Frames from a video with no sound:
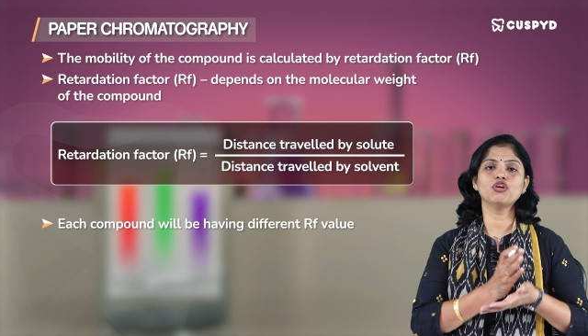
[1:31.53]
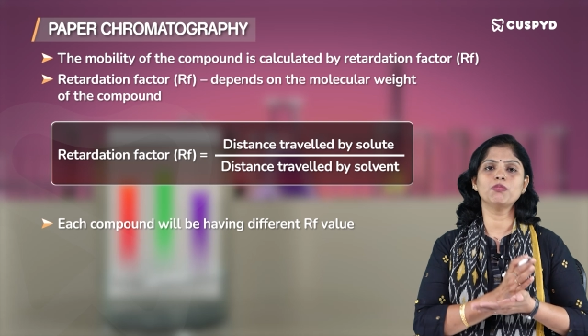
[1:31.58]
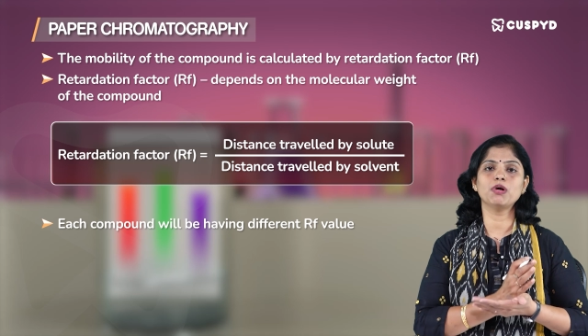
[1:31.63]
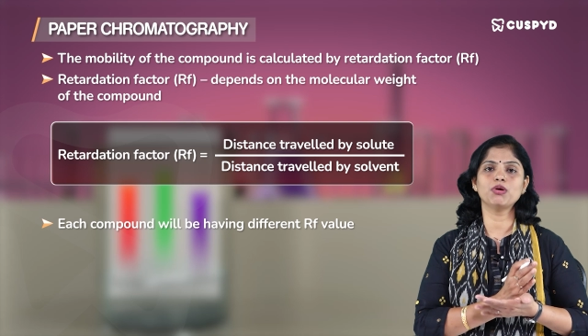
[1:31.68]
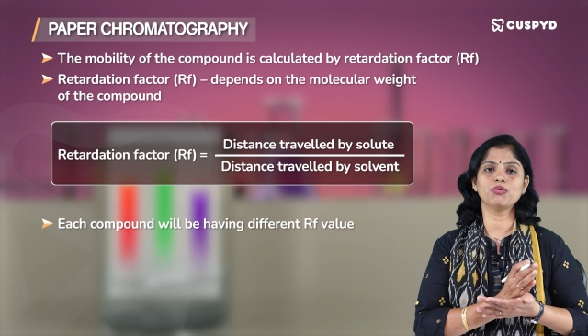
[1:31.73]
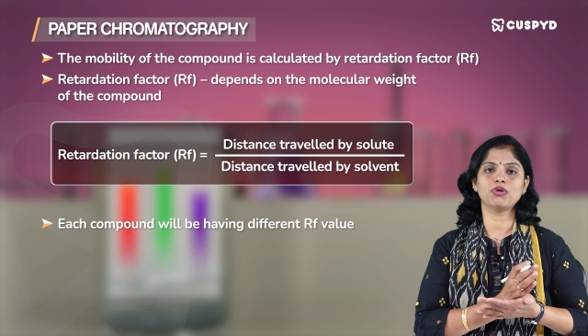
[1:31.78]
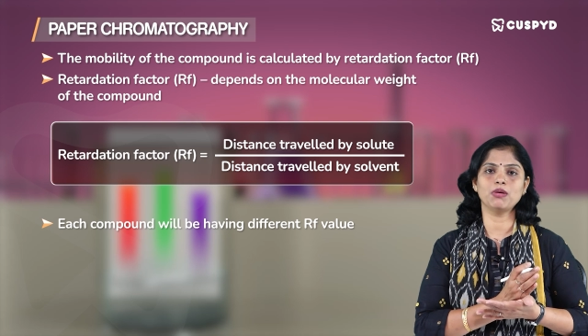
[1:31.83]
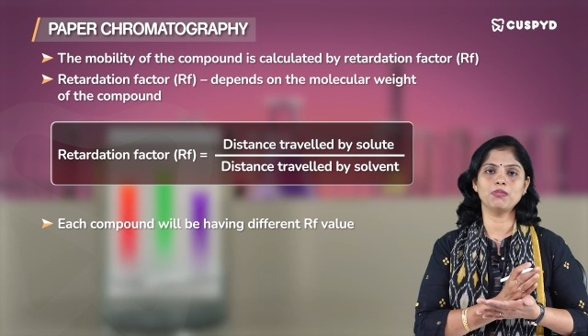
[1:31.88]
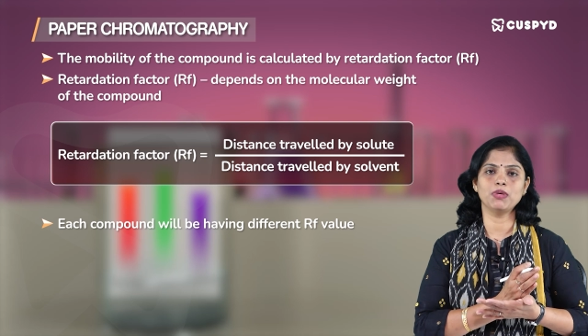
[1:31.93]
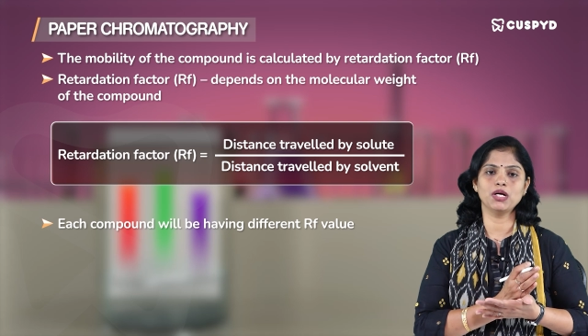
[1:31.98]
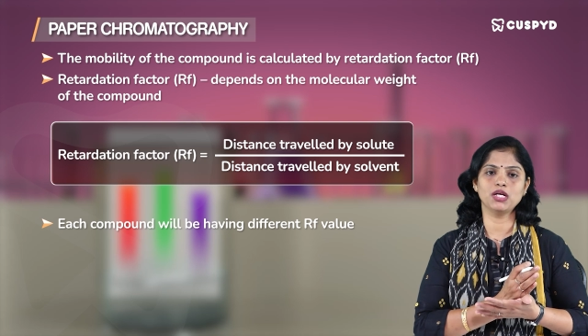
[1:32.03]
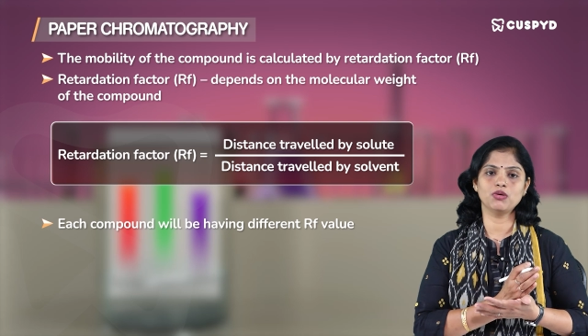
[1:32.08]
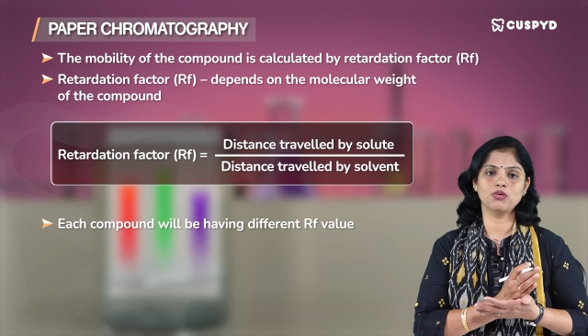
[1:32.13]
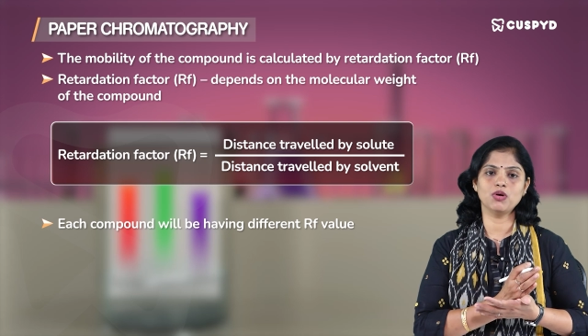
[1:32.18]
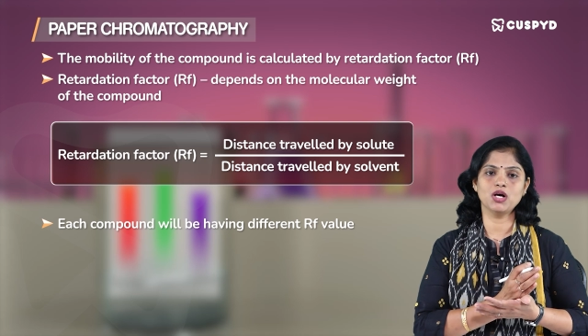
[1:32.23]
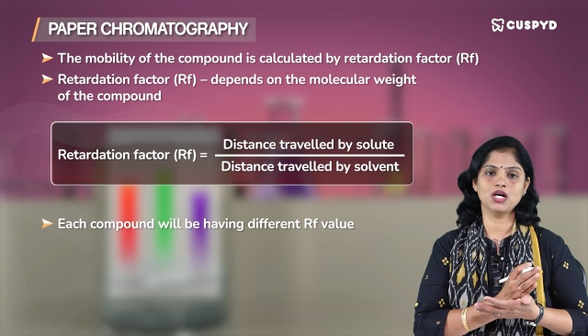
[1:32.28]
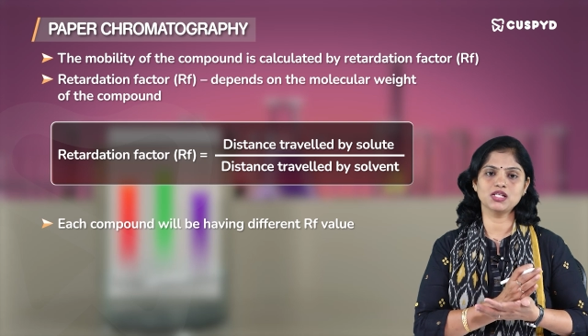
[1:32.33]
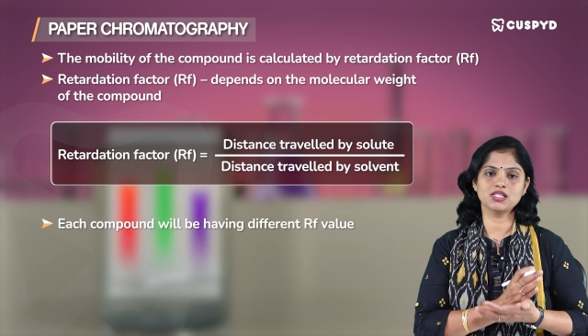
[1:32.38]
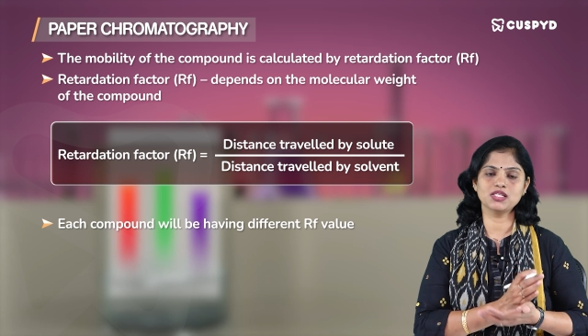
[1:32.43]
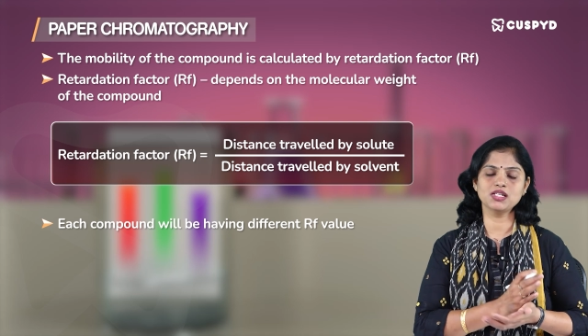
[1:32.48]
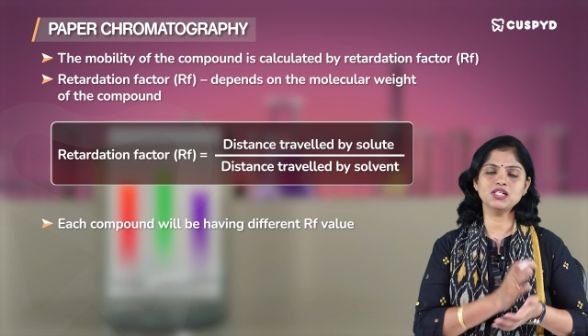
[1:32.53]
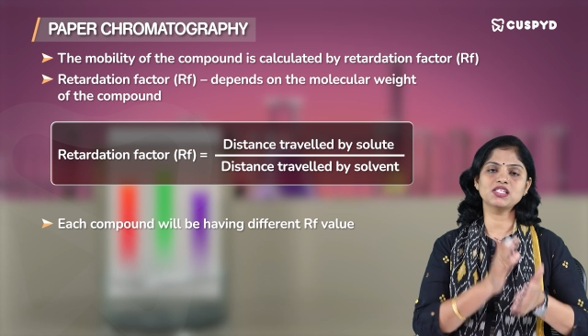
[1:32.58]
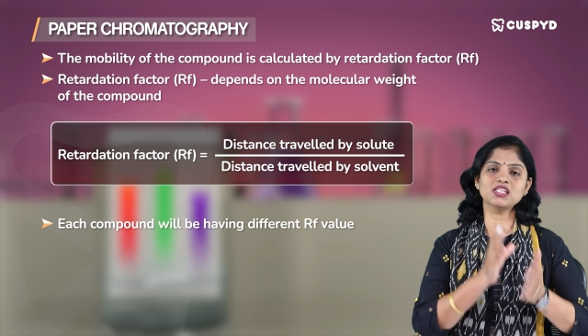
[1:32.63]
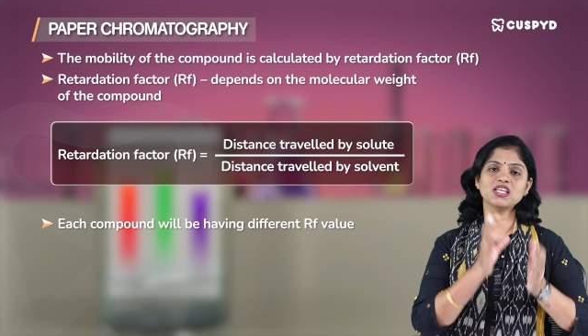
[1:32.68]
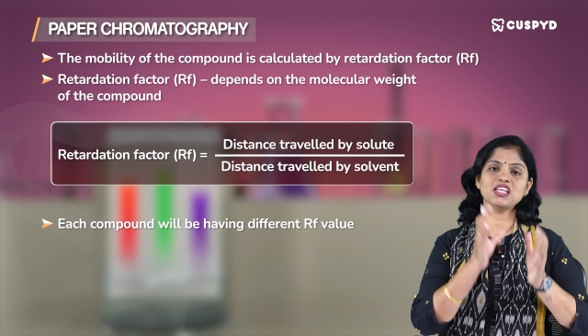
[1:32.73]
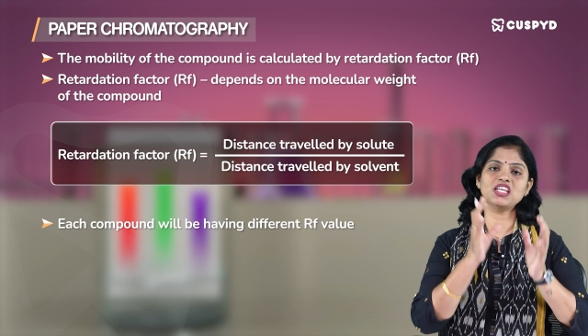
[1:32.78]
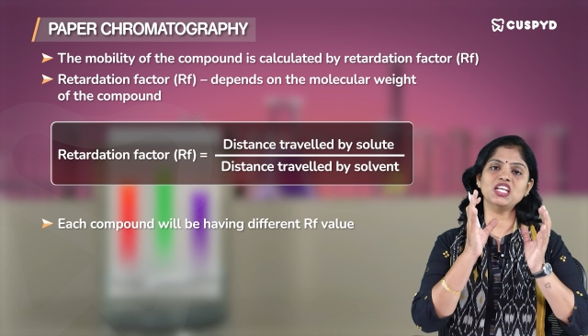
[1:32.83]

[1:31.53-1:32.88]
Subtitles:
about amino acids.